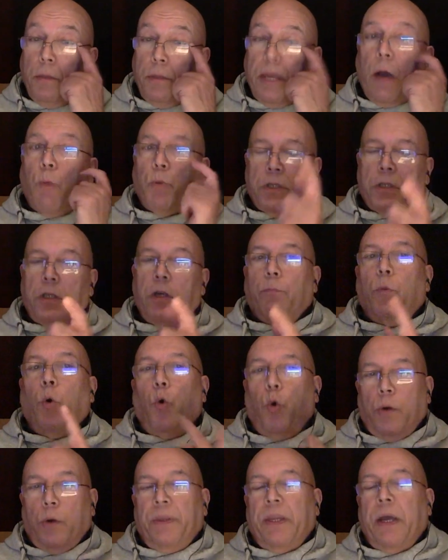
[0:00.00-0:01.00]
That wasn't at
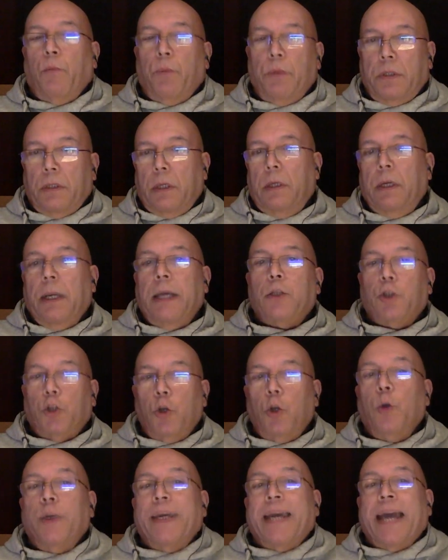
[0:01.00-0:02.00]
Morgan. That was in
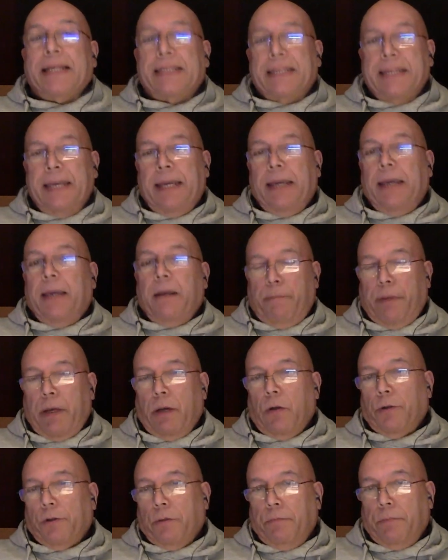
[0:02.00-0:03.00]
Studio Katy in
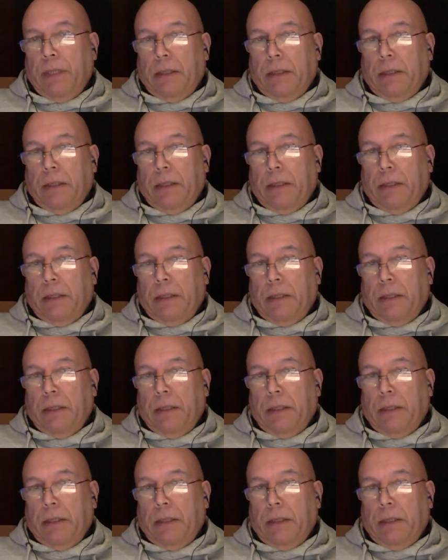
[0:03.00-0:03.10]
Belgium.